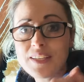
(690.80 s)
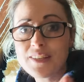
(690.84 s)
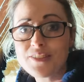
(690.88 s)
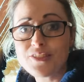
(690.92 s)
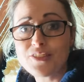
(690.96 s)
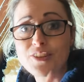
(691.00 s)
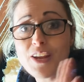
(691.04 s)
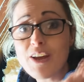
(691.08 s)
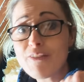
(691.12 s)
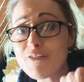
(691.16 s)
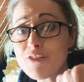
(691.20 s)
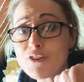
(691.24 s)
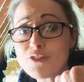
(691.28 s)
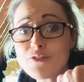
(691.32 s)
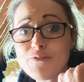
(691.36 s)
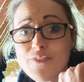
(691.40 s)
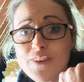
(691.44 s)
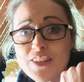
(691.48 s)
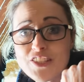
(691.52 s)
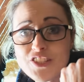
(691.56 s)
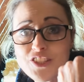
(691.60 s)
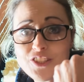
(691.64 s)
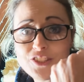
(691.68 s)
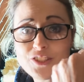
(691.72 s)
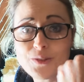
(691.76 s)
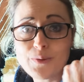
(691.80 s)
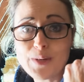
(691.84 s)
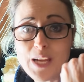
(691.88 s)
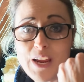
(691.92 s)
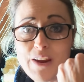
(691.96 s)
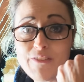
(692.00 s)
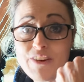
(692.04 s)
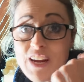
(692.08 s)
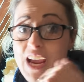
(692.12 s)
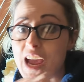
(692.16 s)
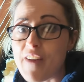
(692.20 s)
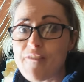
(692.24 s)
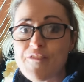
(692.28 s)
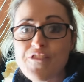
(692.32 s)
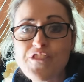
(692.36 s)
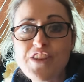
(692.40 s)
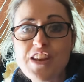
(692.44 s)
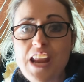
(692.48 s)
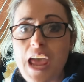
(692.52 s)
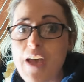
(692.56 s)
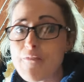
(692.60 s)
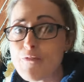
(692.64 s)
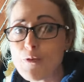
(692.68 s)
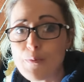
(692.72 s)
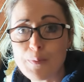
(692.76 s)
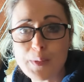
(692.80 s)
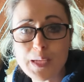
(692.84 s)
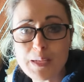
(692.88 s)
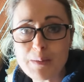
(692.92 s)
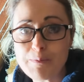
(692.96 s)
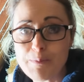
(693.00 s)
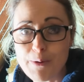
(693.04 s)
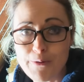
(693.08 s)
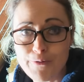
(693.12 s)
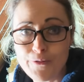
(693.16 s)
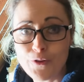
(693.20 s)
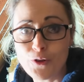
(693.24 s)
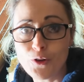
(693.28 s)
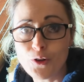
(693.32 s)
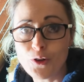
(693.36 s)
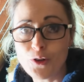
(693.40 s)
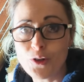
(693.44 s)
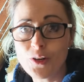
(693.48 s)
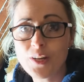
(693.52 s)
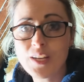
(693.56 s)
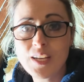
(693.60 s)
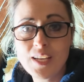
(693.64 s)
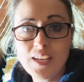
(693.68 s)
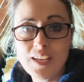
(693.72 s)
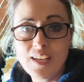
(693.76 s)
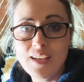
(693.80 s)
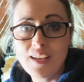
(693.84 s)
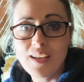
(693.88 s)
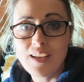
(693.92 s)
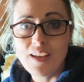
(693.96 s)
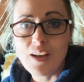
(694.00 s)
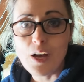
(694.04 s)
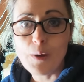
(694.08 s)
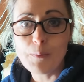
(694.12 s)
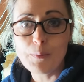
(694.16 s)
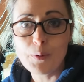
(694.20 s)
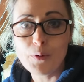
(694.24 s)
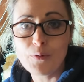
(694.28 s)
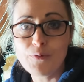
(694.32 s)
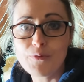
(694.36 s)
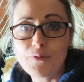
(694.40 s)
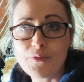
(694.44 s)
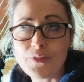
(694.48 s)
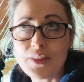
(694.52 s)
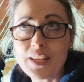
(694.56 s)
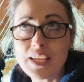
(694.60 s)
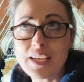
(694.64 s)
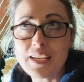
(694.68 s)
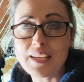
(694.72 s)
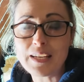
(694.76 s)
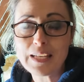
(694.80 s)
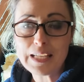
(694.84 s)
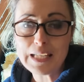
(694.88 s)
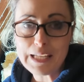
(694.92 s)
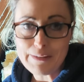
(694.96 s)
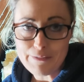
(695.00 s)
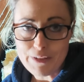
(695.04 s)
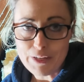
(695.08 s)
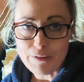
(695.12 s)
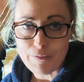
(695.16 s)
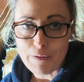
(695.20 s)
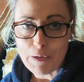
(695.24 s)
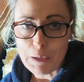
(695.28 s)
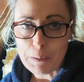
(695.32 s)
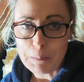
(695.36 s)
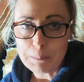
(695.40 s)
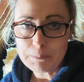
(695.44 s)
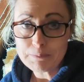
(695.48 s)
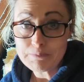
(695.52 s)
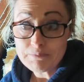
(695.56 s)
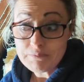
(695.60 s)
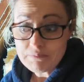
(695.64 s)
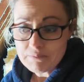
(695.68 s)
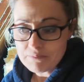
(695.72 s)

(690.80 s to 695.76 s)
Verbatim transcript: So now I've got to venture it to an area I've never been before, above the living room.